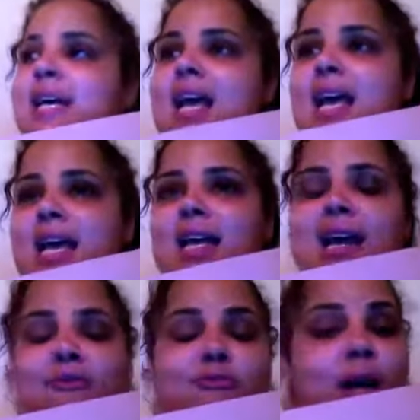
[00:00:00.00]
and
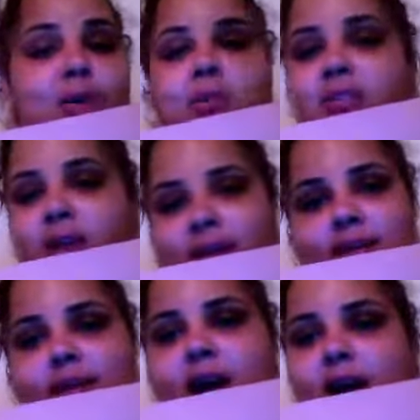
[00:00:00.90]
I went with it,
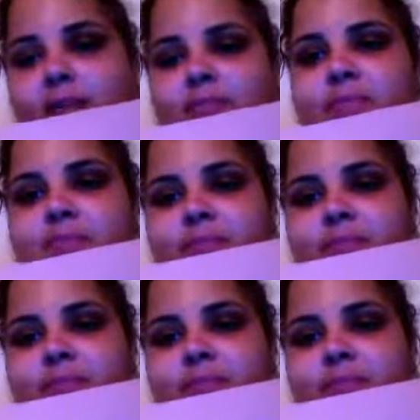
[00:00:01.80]
and